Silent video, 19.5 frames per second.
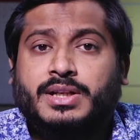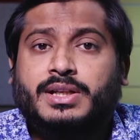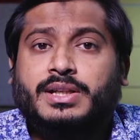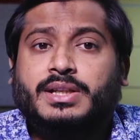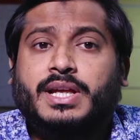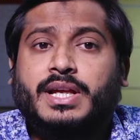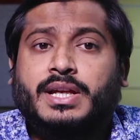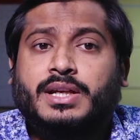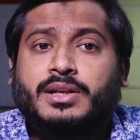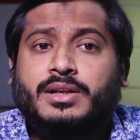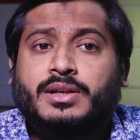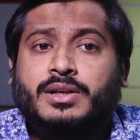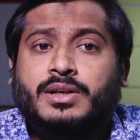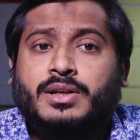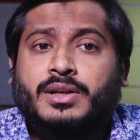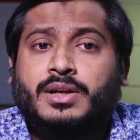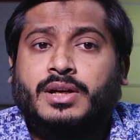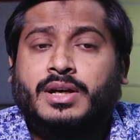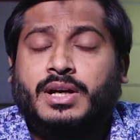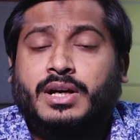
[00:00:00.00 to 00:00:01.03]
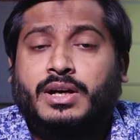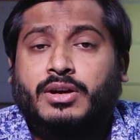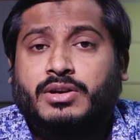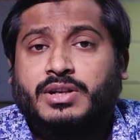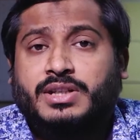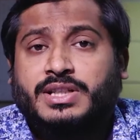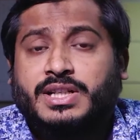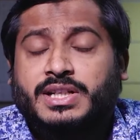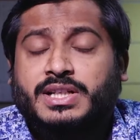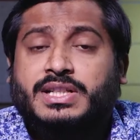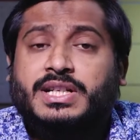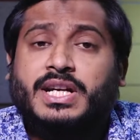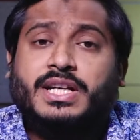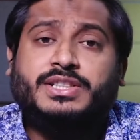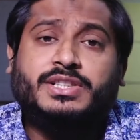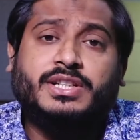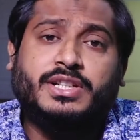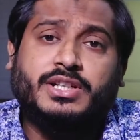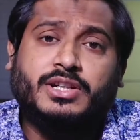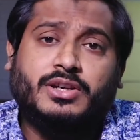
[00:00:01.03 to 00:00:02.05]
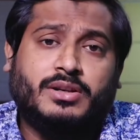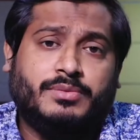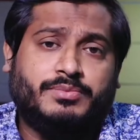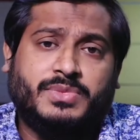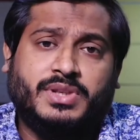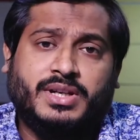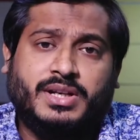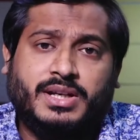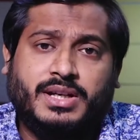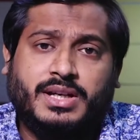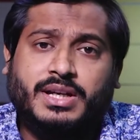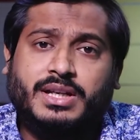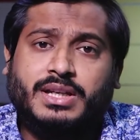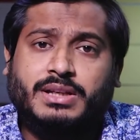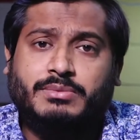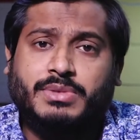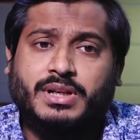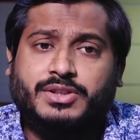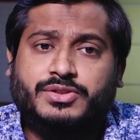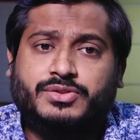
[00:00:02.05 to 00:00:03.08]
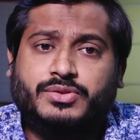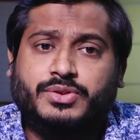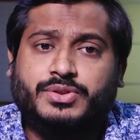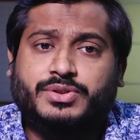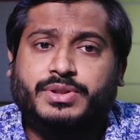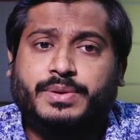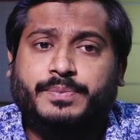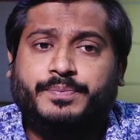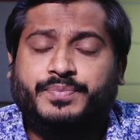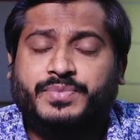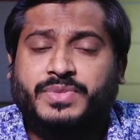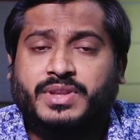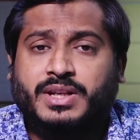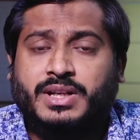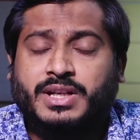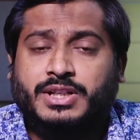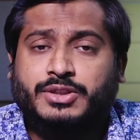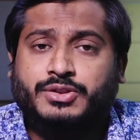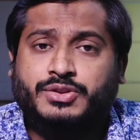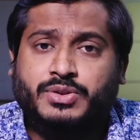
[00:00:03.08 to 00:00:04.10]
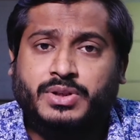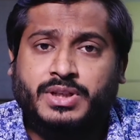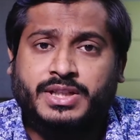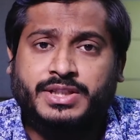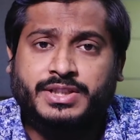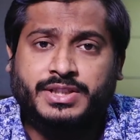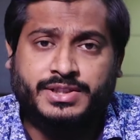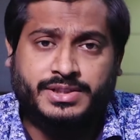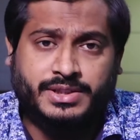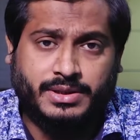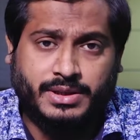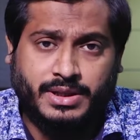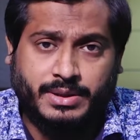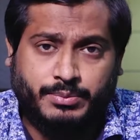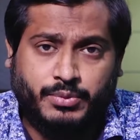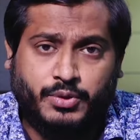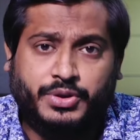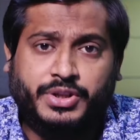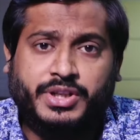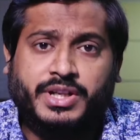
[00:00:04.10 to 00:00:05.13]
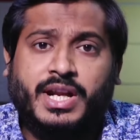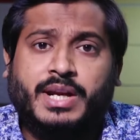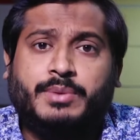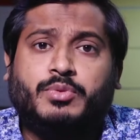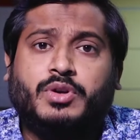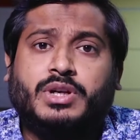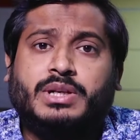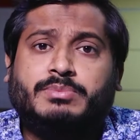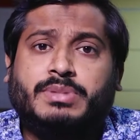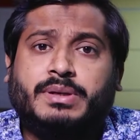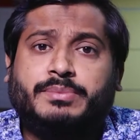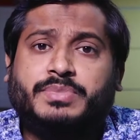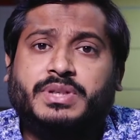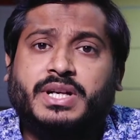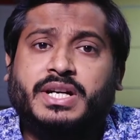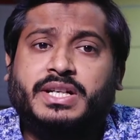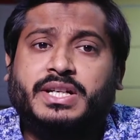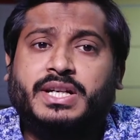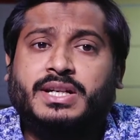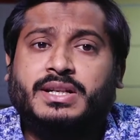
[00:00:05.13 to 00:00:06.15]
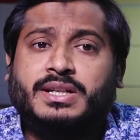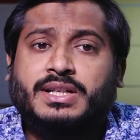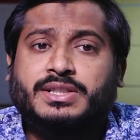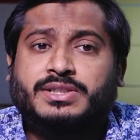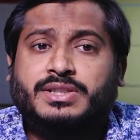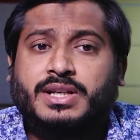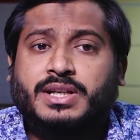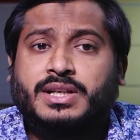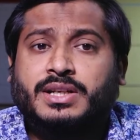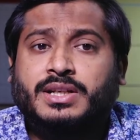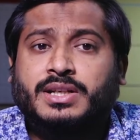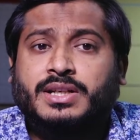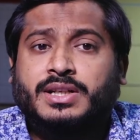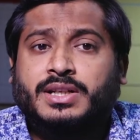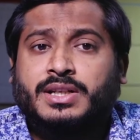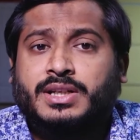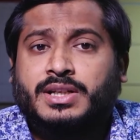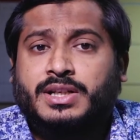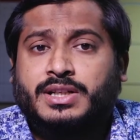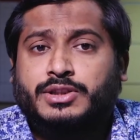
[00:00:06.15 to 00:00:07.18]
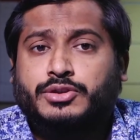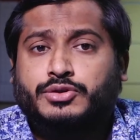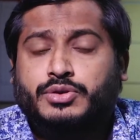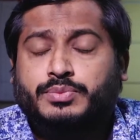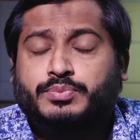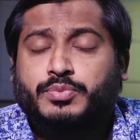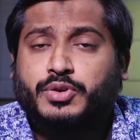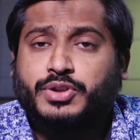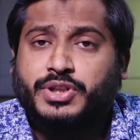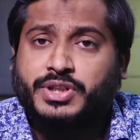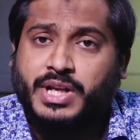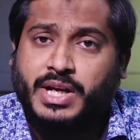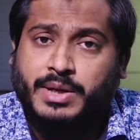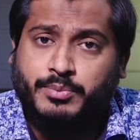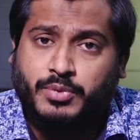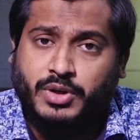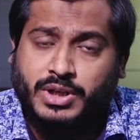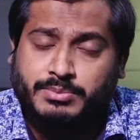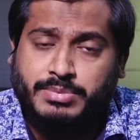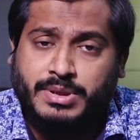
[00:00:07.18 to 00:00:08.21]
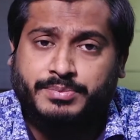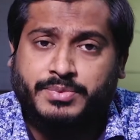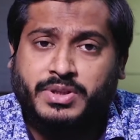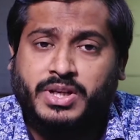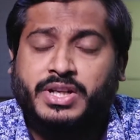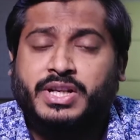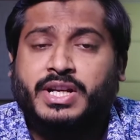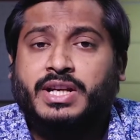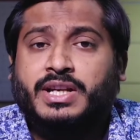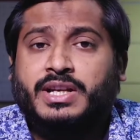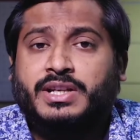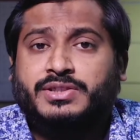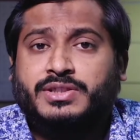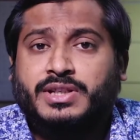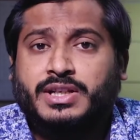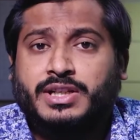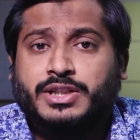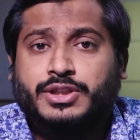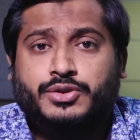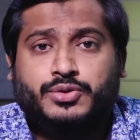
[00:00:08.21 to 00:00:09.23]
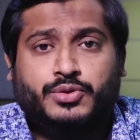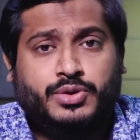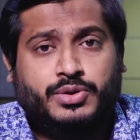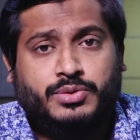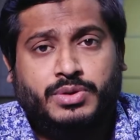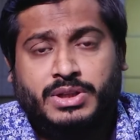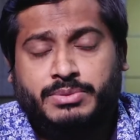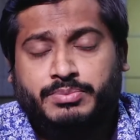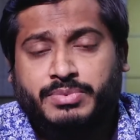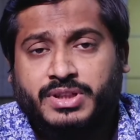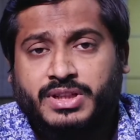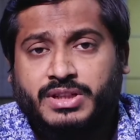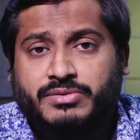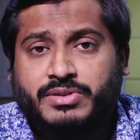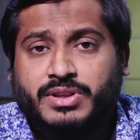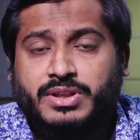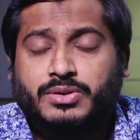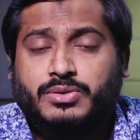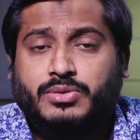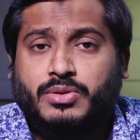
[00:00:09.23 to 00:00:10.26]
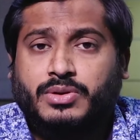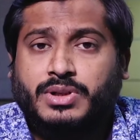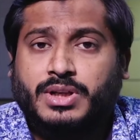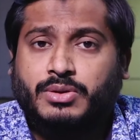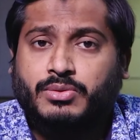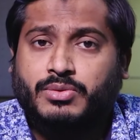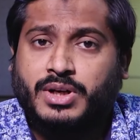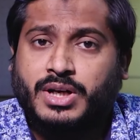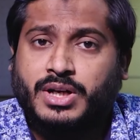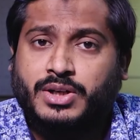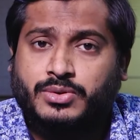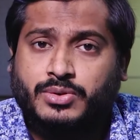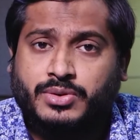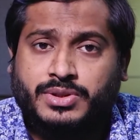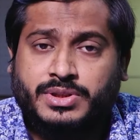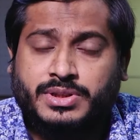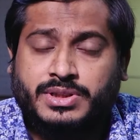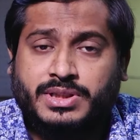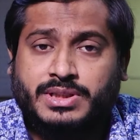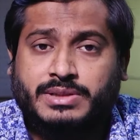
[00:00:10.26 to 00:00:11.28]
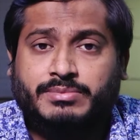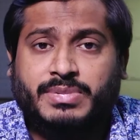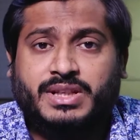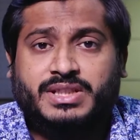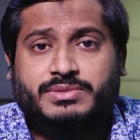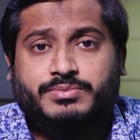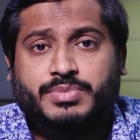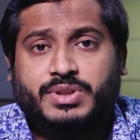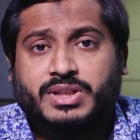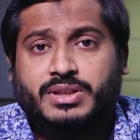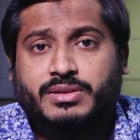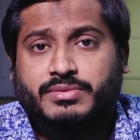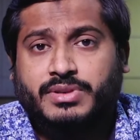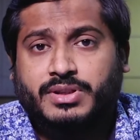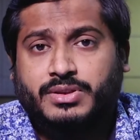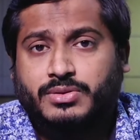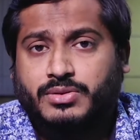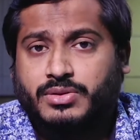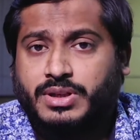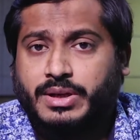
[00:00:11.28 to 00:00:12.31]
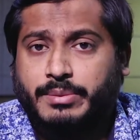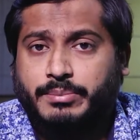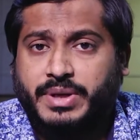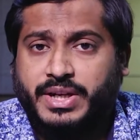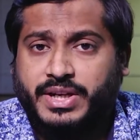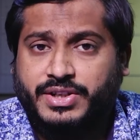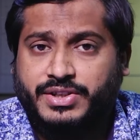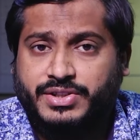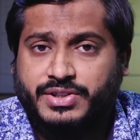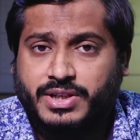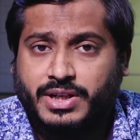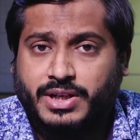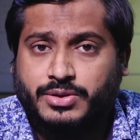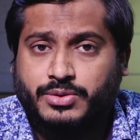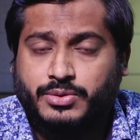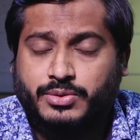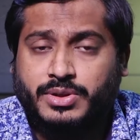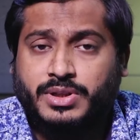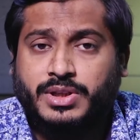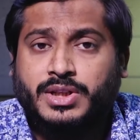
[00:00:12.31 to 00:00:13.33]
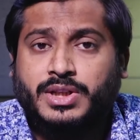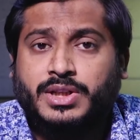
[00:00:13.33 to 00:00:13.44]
Then, what are the criteria of the animal source? Usually, it is protein and polypeptide in nature. Due to protein and polypeptide in nature, it should not be given through the oral route, it must be given through the parenteral route.